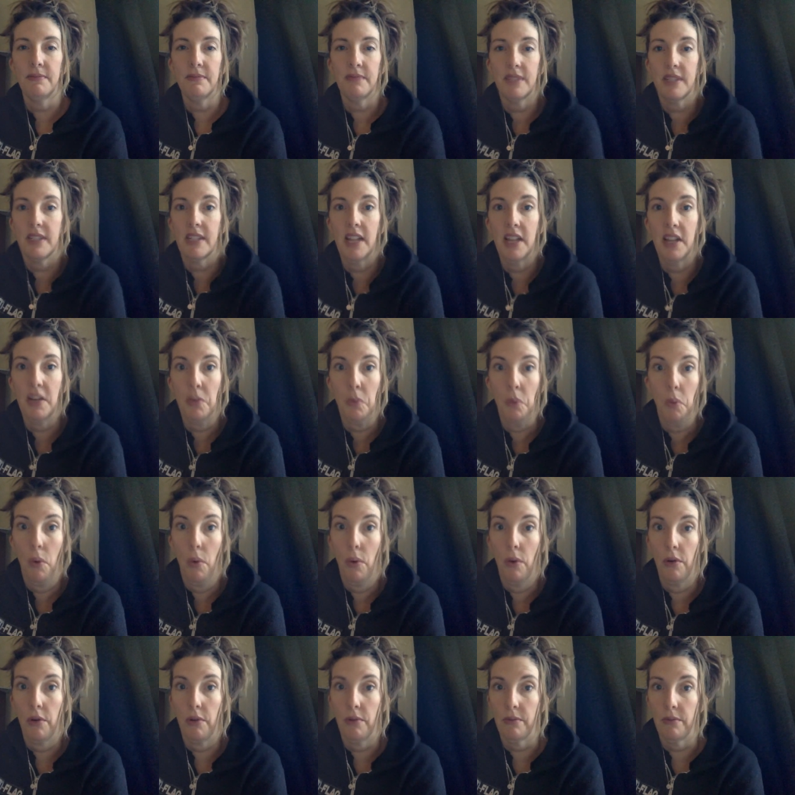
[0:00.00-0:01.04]
staying
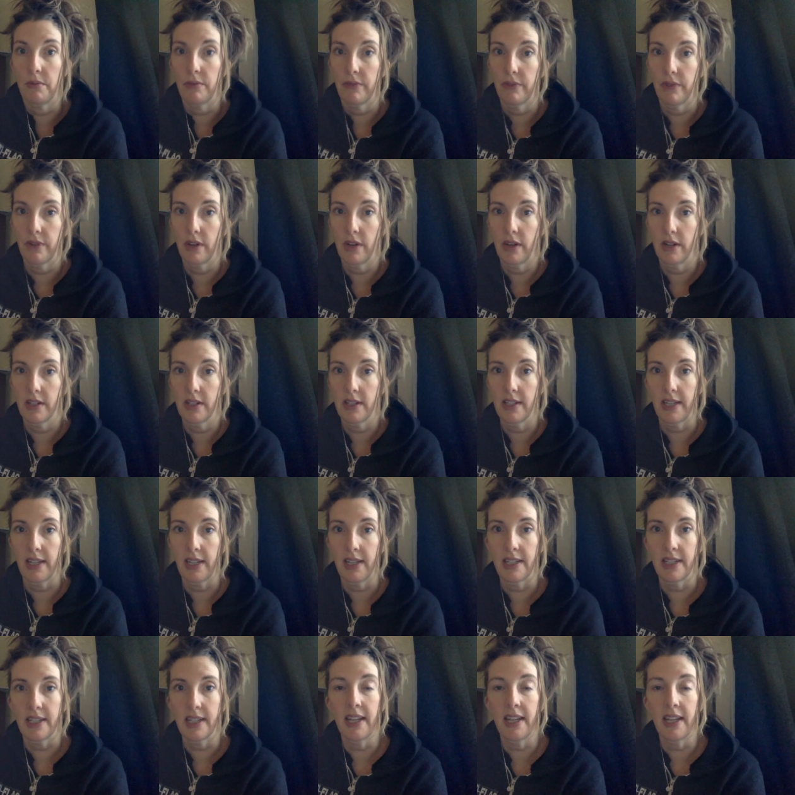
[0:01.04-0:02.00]
warm, for God's sakes,